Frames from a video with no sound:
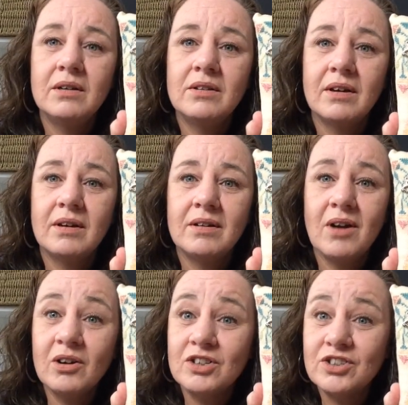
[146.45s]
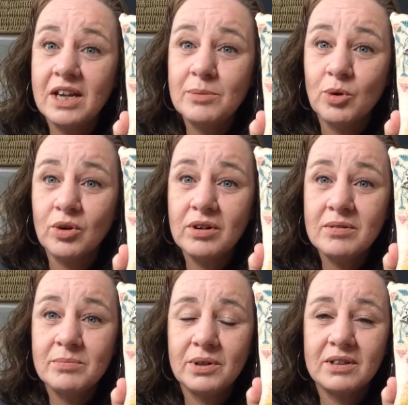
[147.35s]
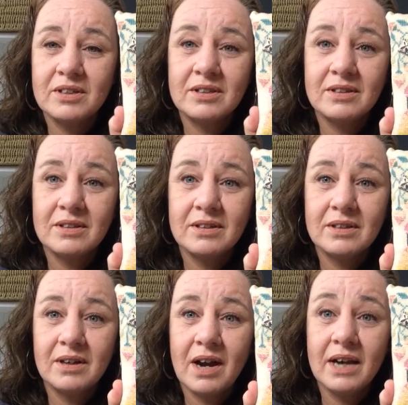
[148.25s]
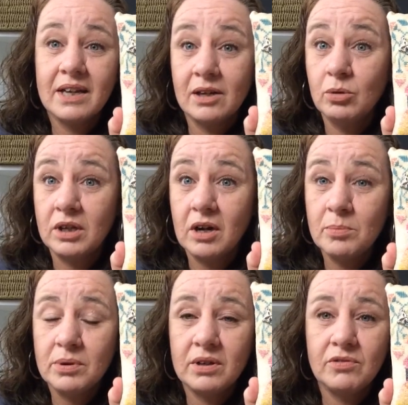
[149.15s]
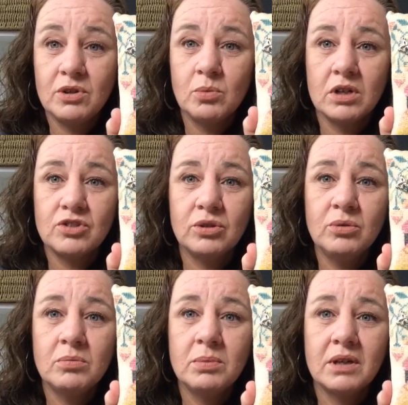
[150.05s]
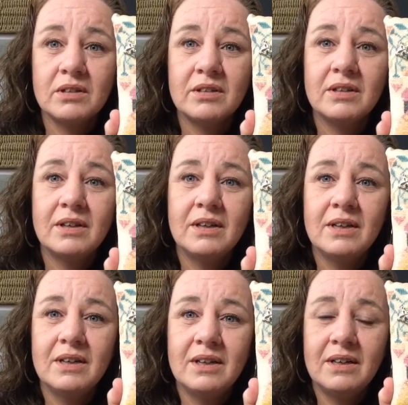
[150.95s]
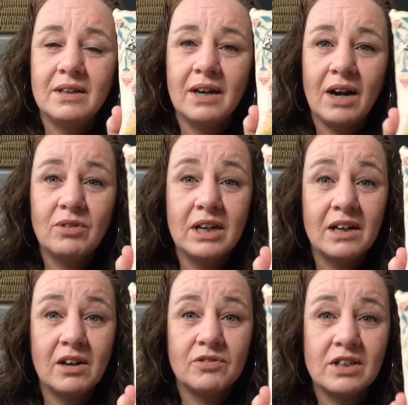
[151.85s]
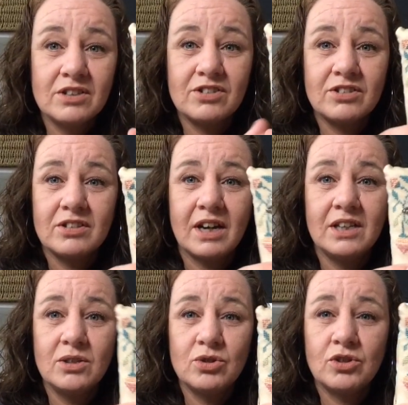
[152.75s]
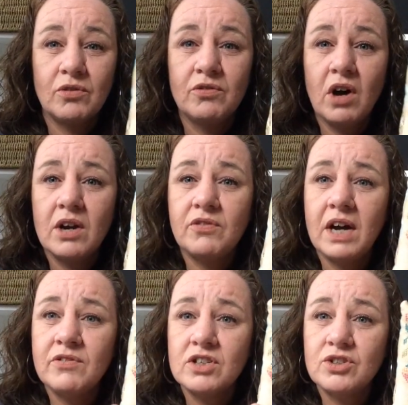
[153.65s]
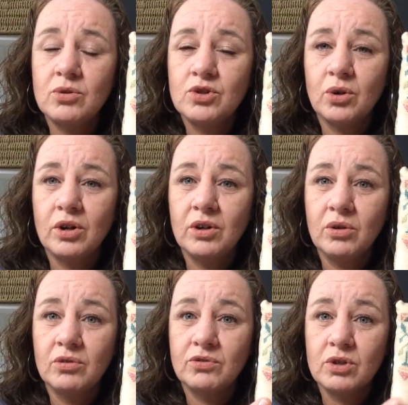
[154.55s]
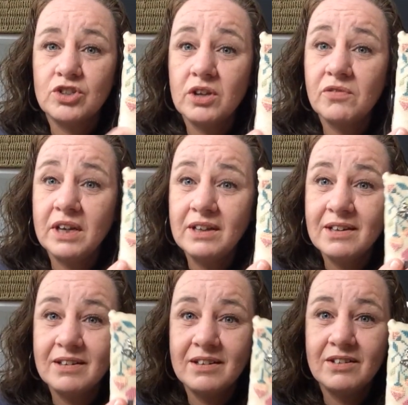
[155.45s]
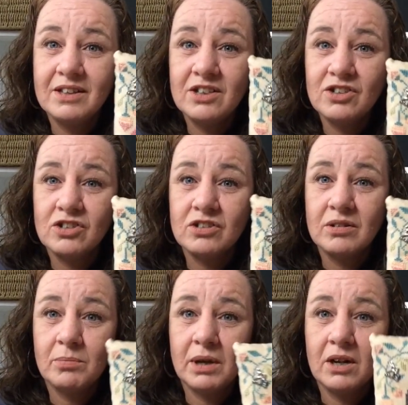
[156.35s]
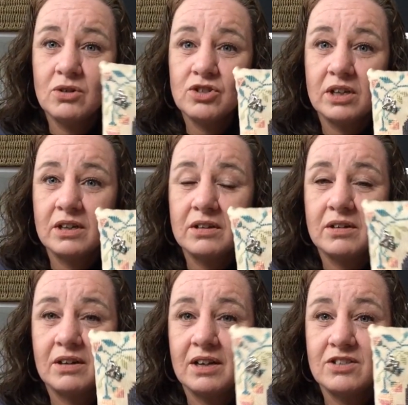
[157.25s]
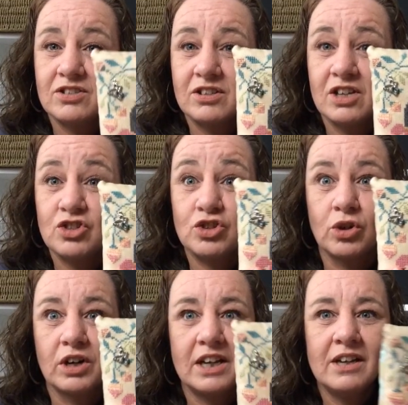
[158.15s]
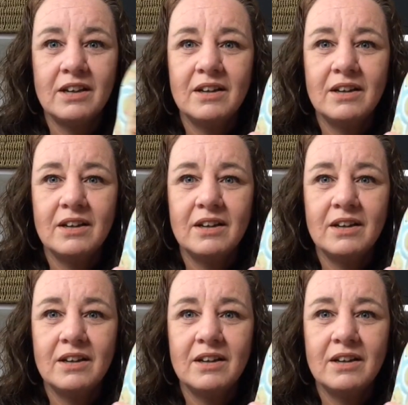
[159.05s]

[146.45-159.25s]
the colors anymore, but I can look it up if you want to. But I really love this. I used Vanna Fiver's tutorial for stuffing these pillows, and it's sturdy.